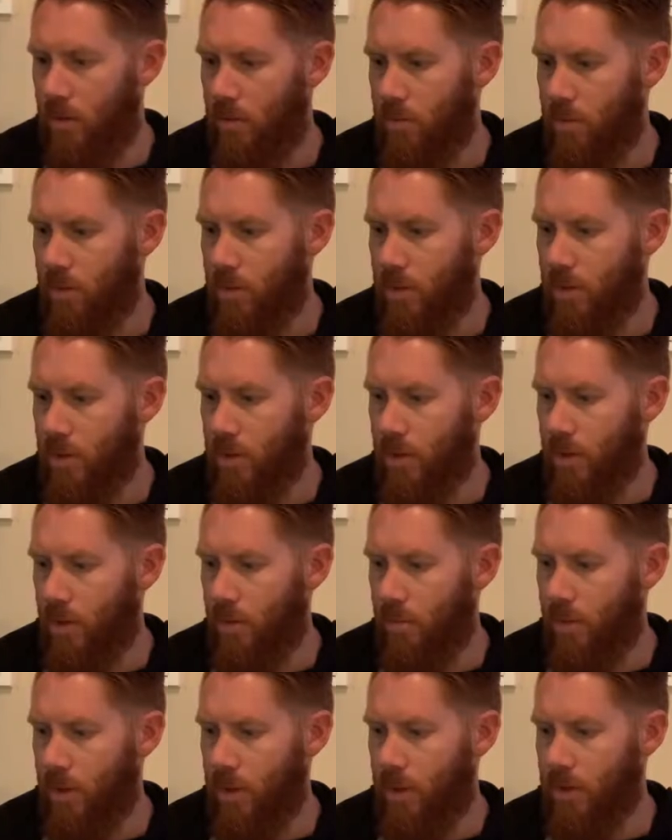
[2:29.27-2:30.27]
Mr.
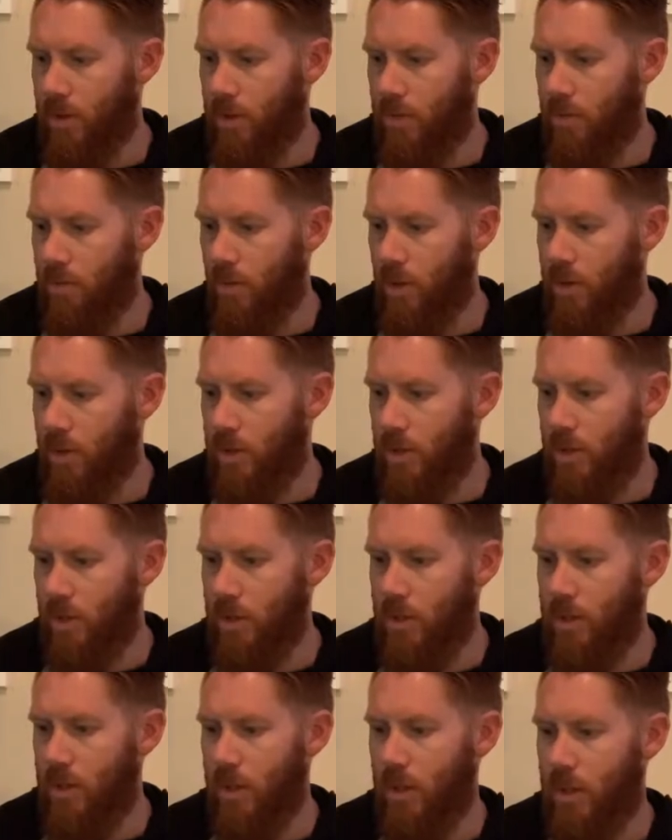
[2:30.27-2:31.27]
Gomez is watching. I
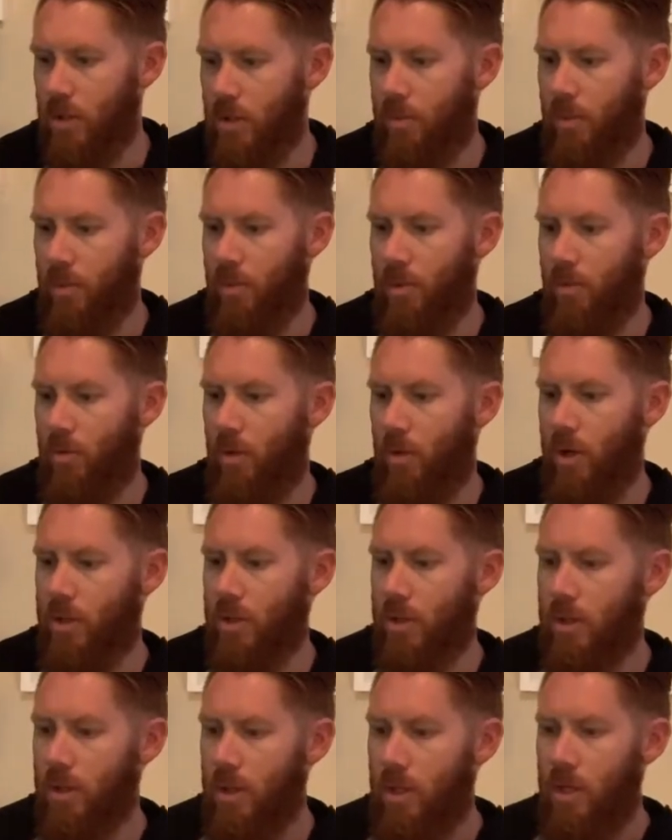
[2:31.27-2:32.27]
see other people are
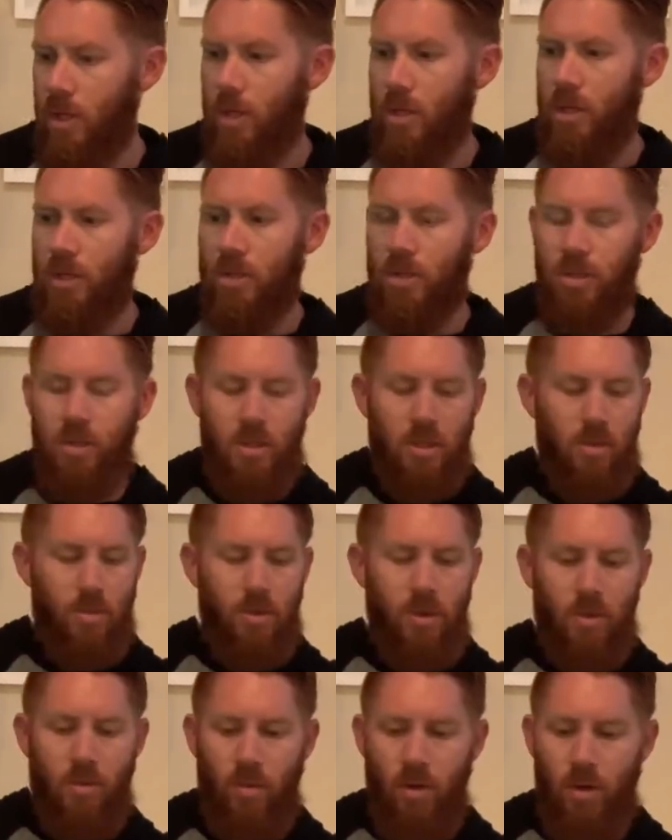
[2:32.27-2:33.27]
watching. So just let me
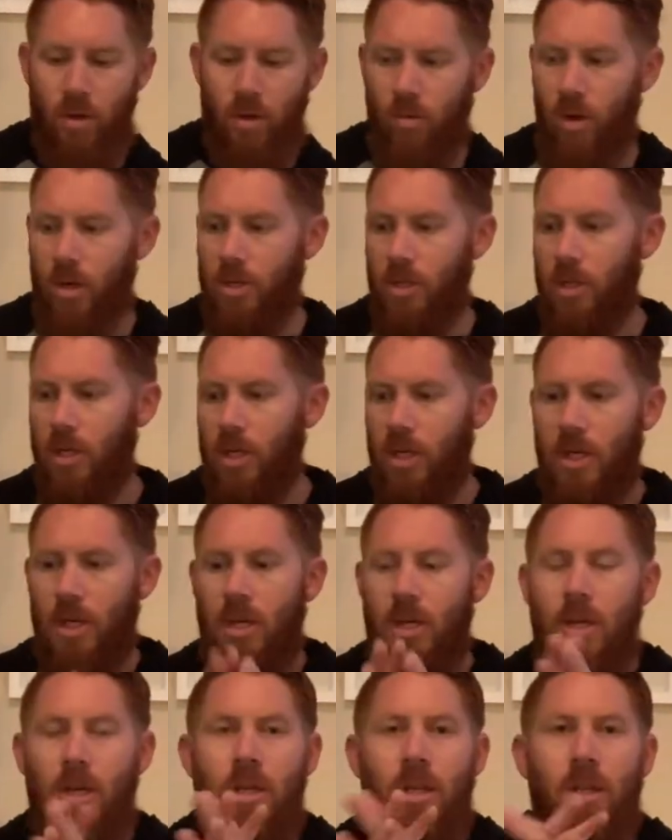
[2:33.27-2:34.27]
know where you're watching.
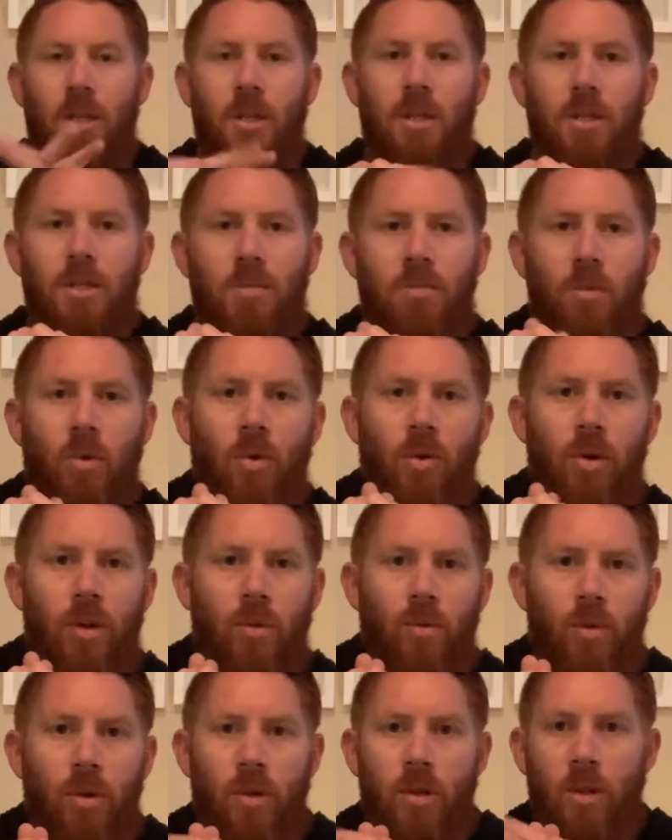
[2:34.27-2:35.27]
This
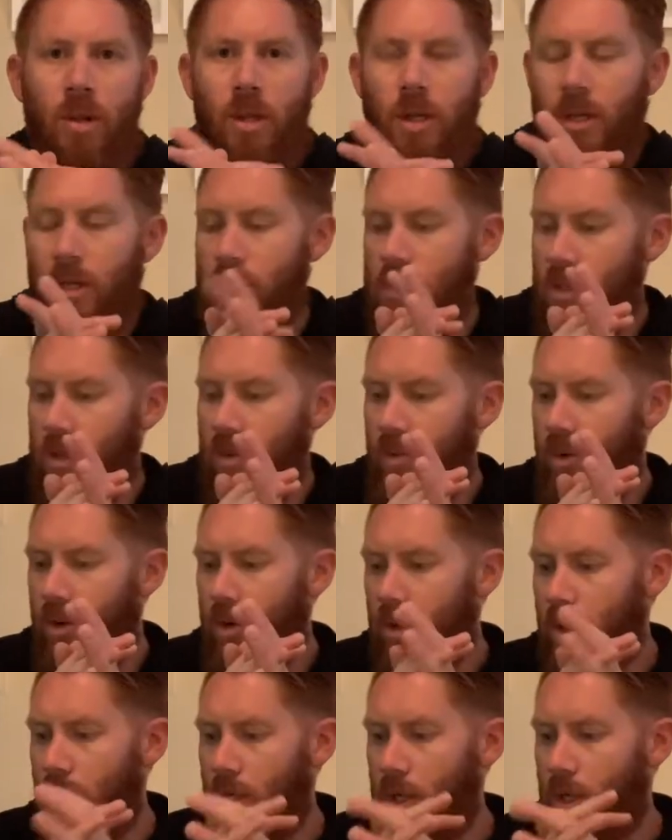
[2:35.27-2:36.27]
morning, we, like I said, we
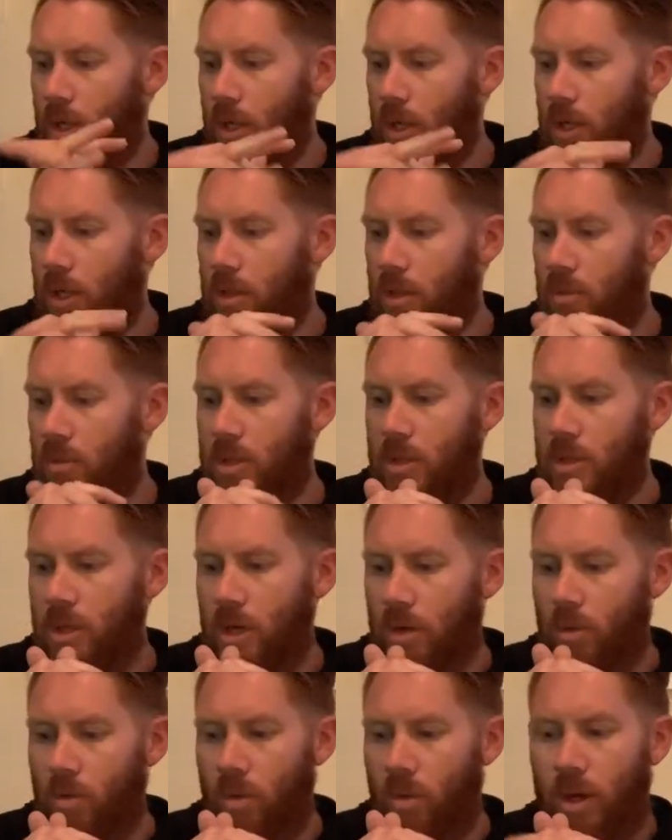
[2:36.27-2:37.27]
are getting in Miss
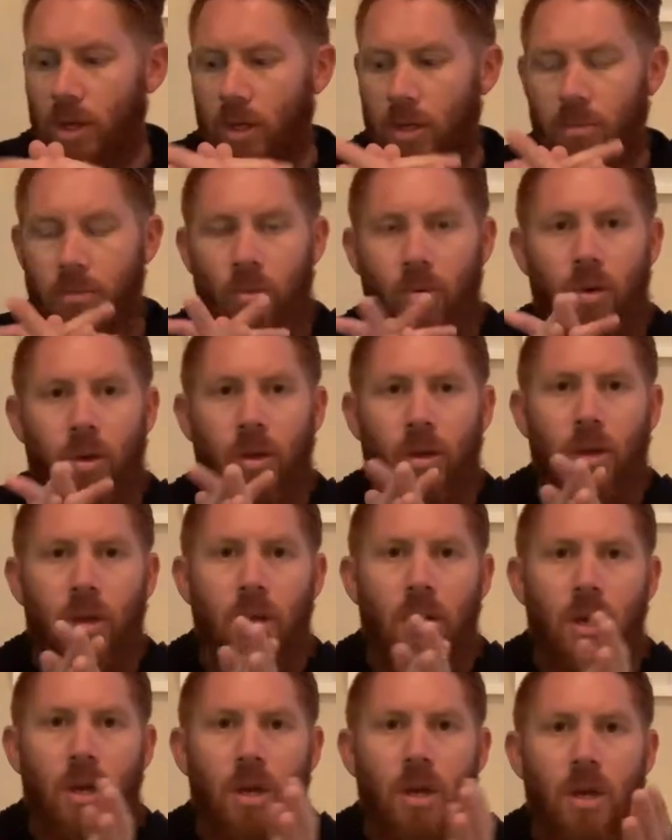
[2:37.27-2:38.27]
Donna White. Good morning
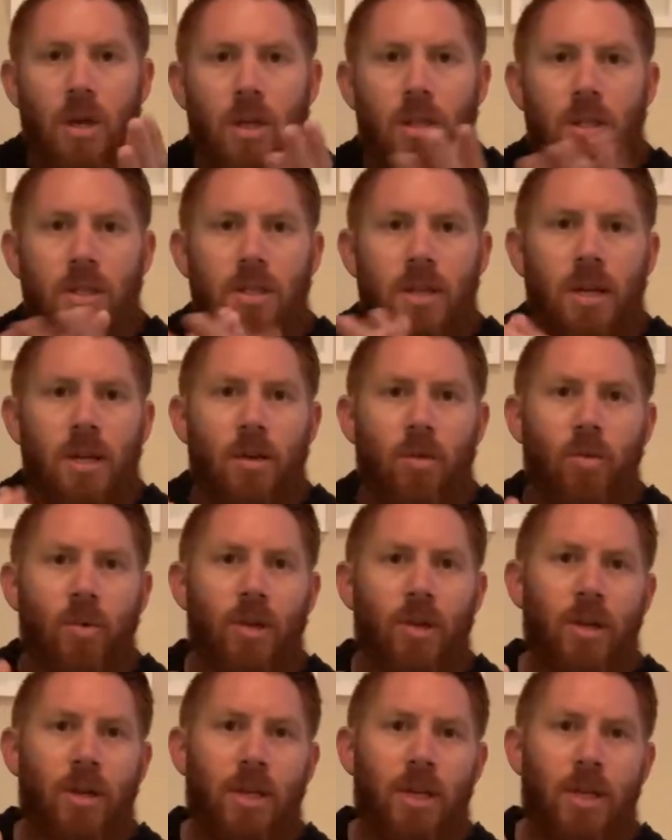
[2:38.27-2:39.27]
in the title. We
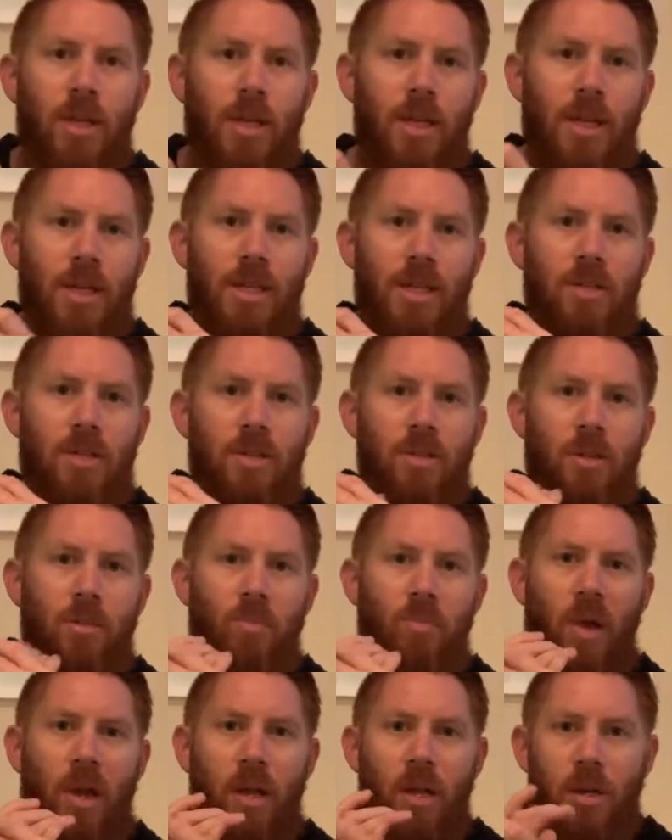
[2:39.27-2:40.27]
are getting into the
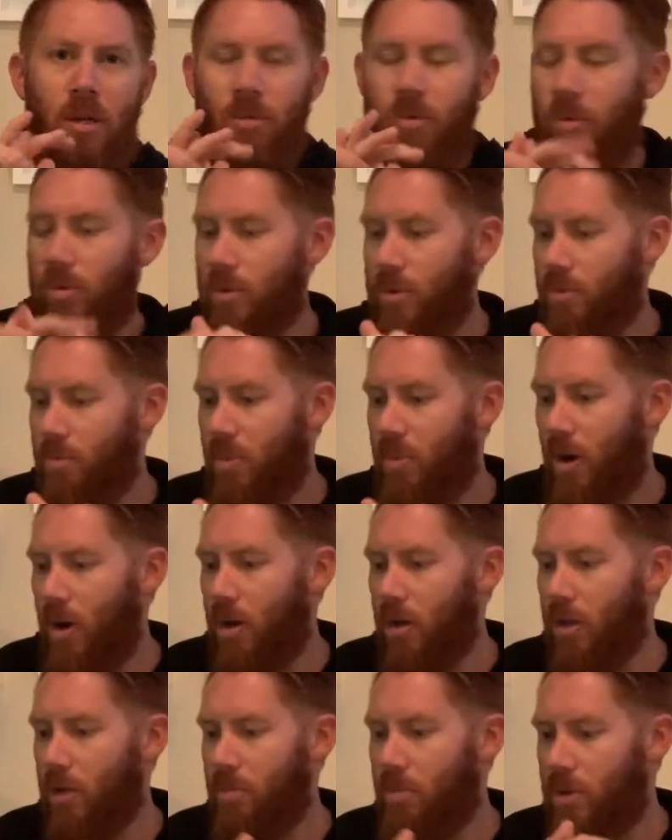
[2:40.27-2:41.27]
parables.
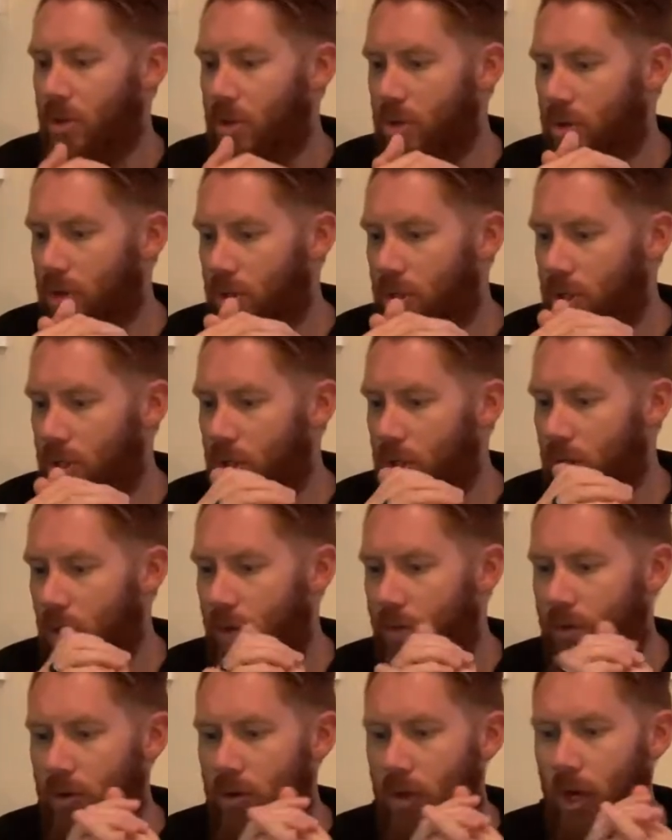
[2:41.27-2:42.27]
Paul and Patricia,
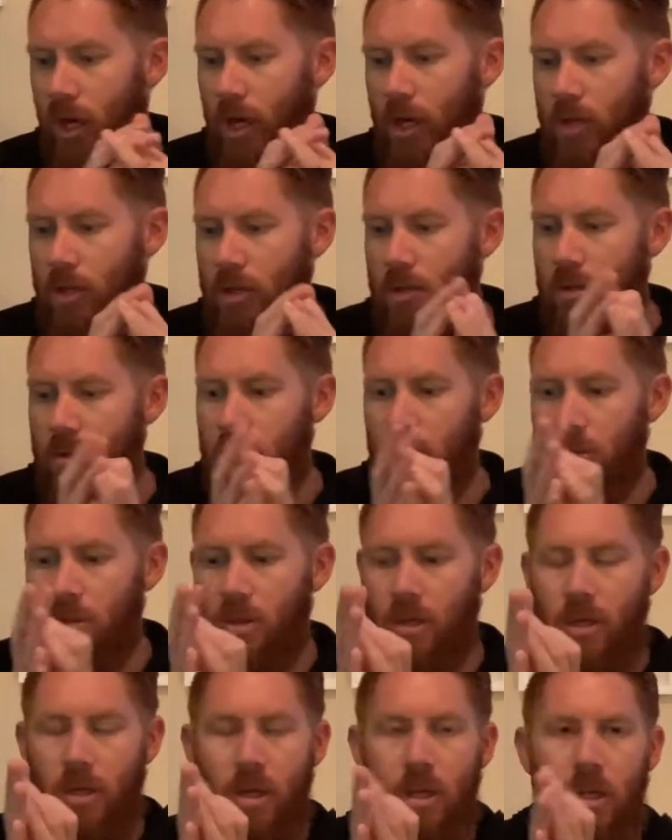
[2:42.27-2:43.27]
love you guys.
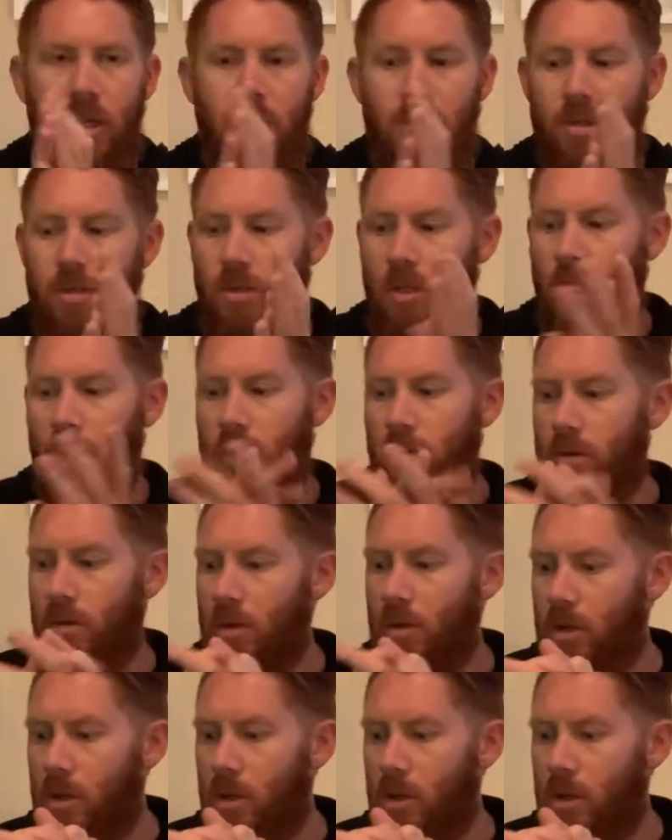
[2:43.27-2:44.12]
Sorry I let you down.